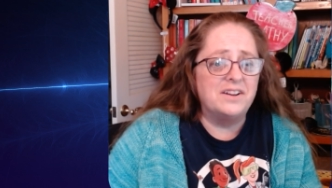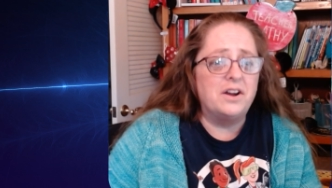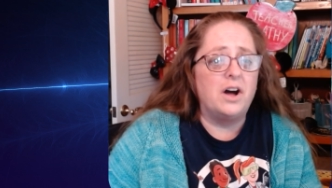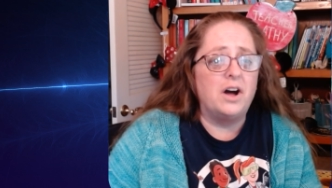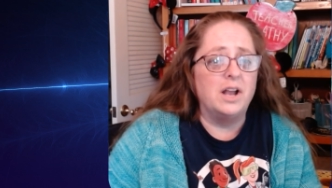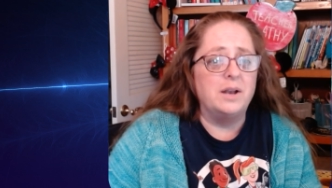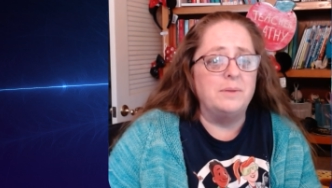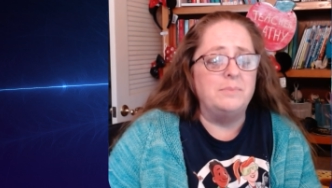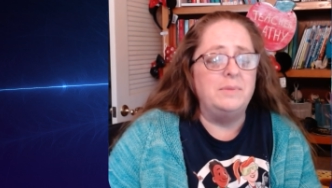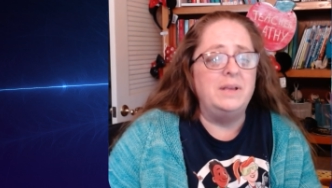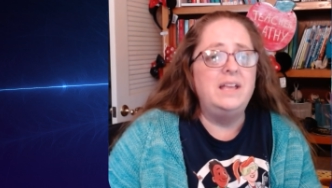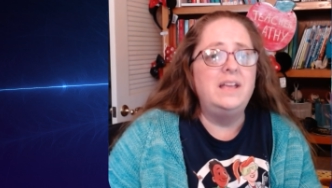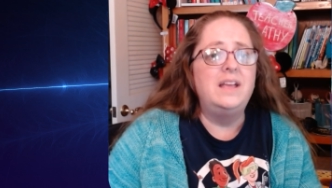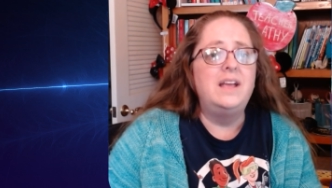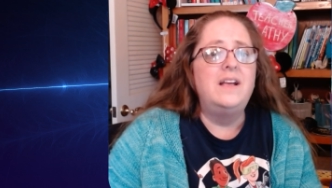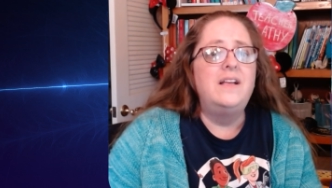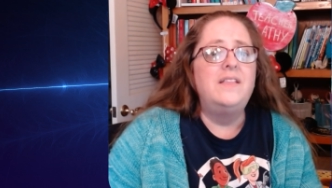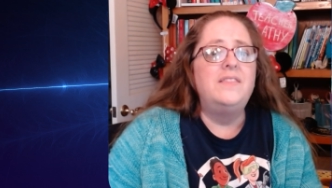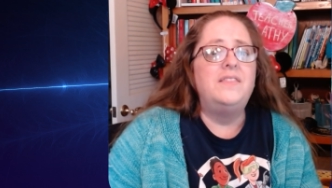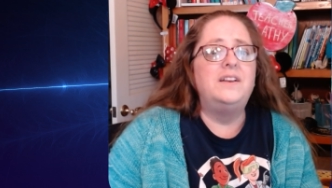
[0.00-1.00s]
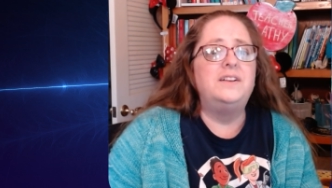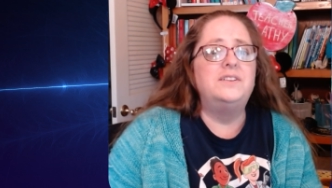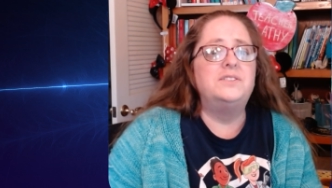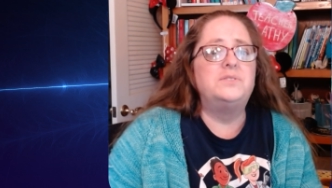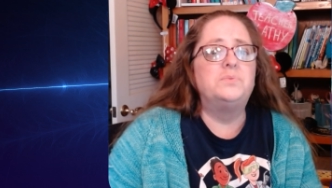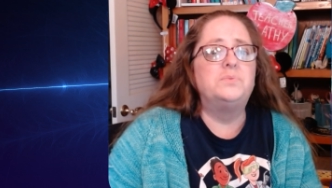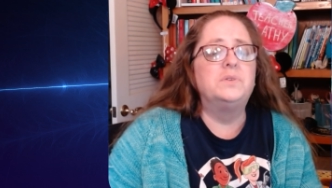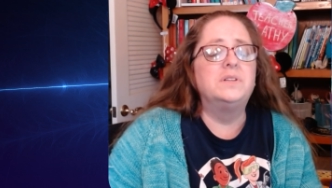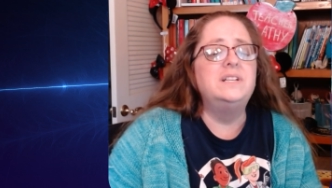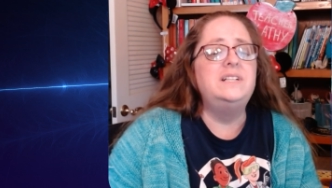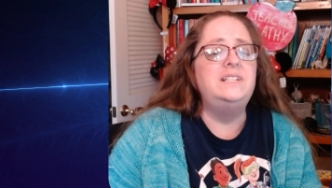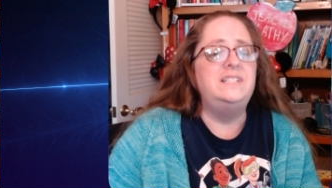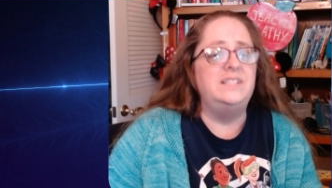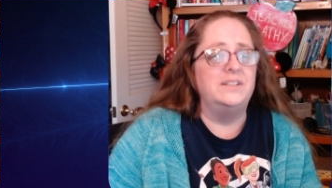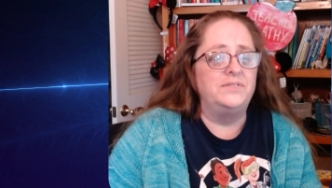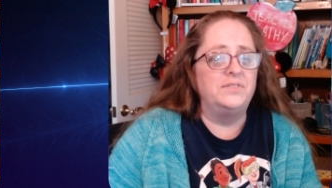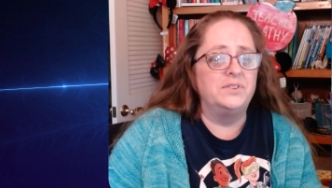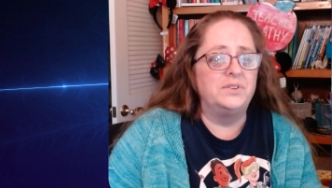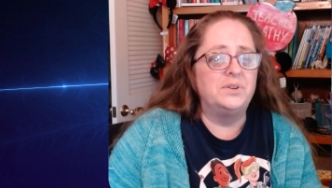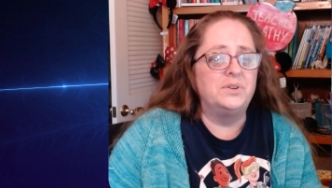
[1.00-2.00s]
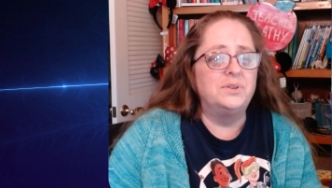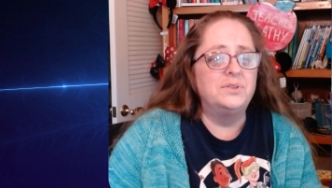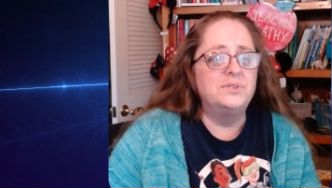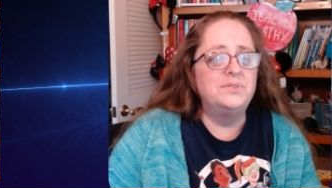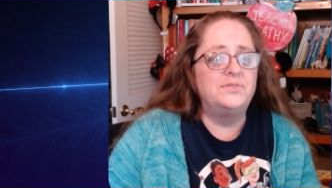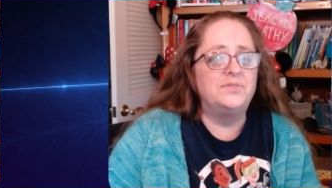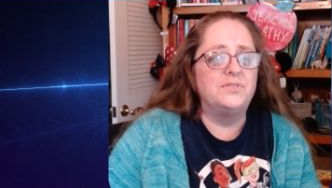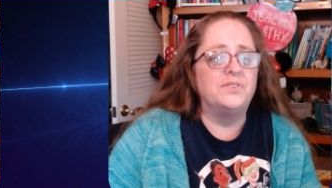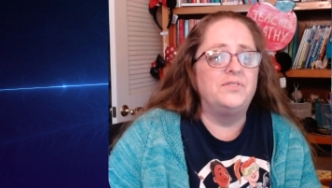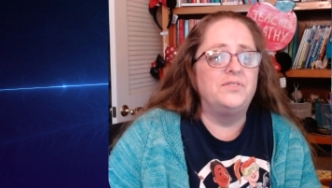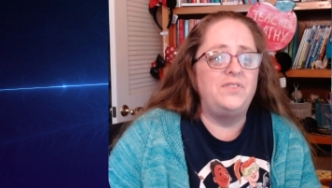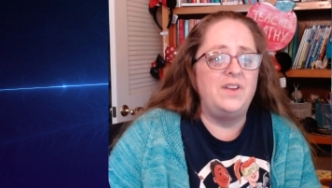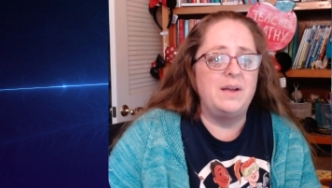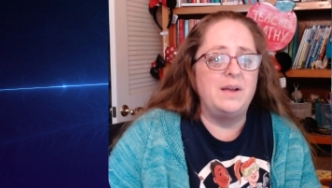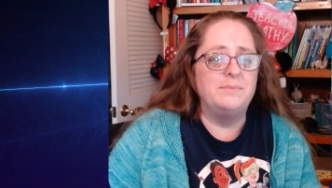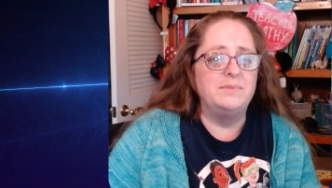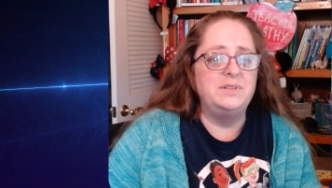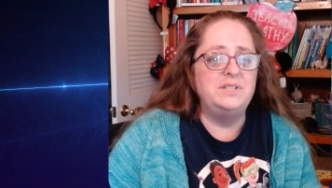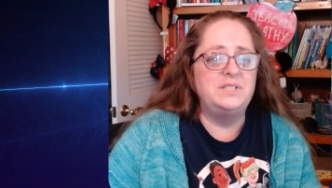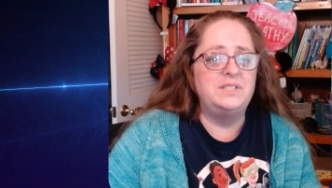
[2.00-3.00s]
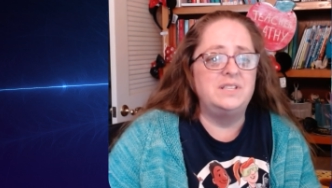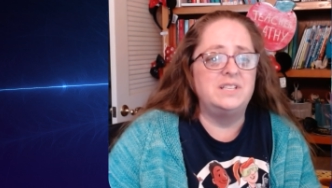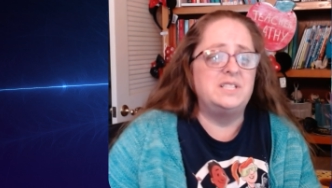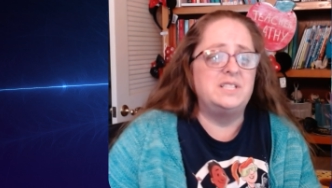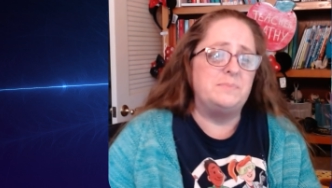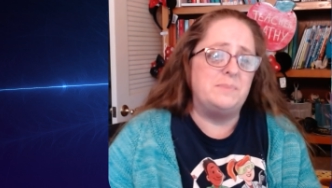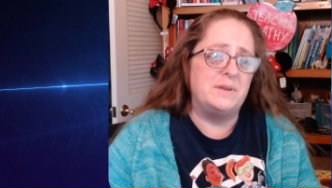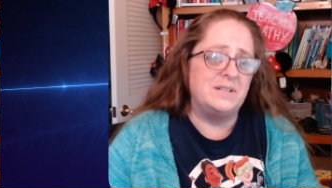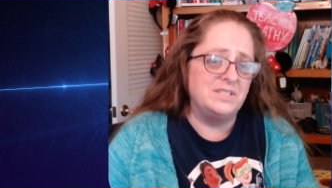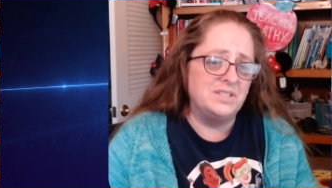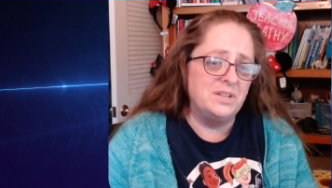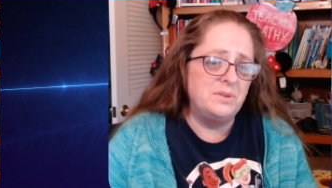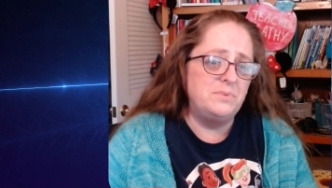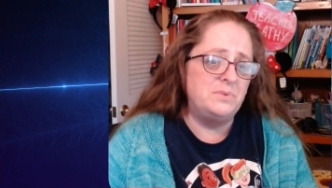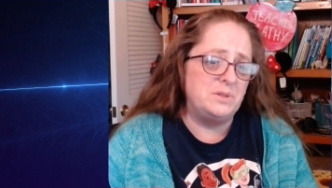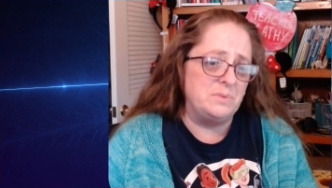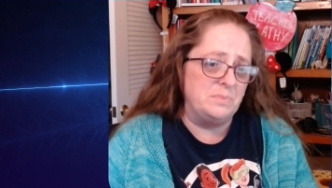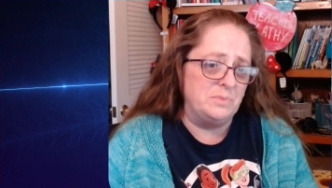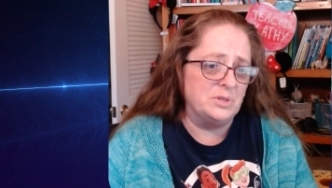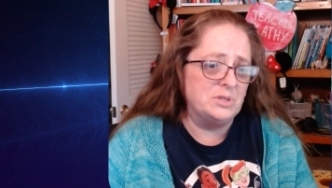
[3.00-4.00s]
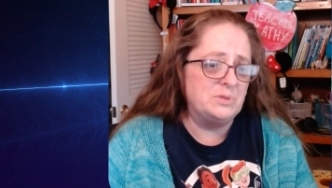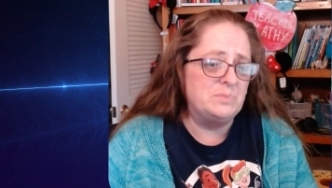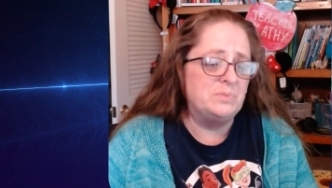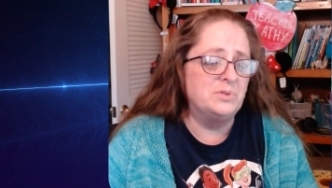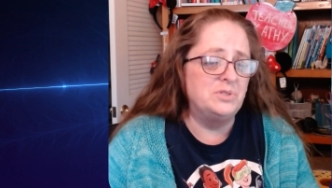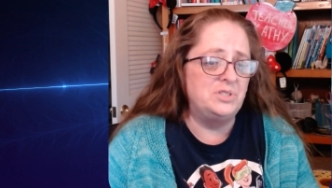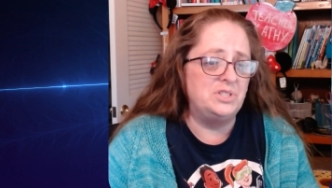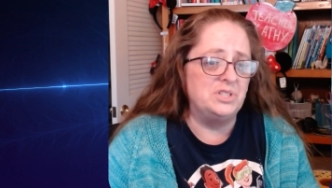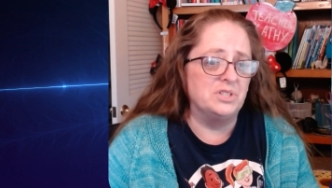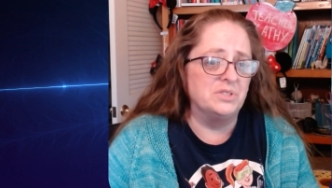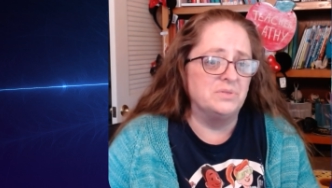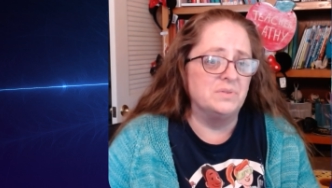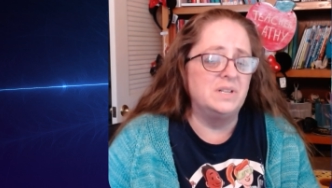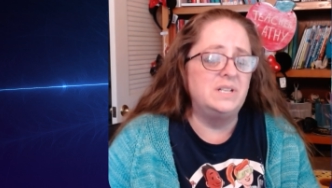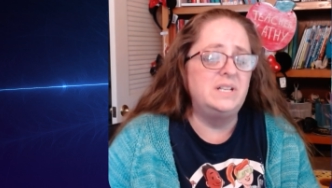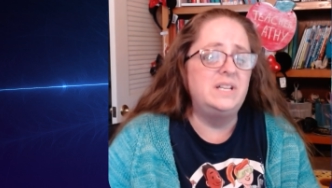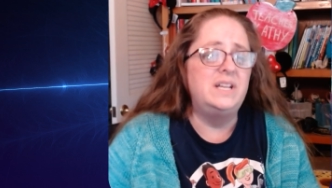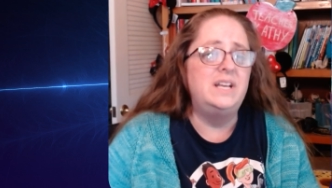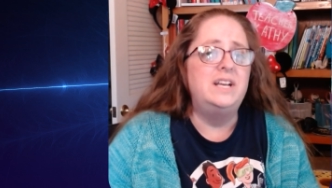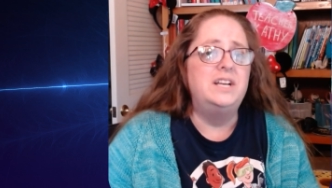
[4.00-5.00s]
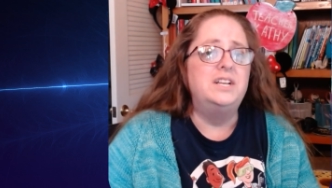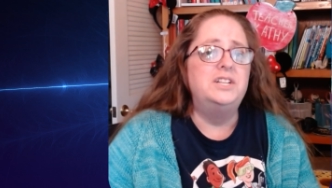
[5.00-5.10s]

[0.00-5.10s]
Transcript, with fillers: economy that it is really difficult for families, especially with multiple children,